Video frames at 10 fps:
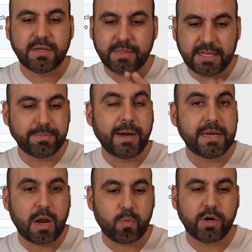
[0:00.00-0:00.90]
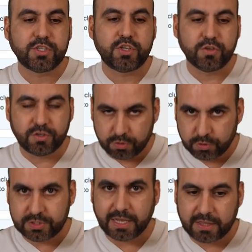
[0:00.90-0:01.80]
this might not work. So you
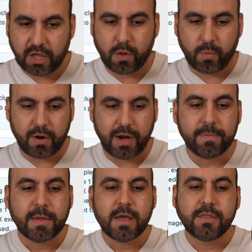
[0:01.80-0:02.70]
do select the other one, right?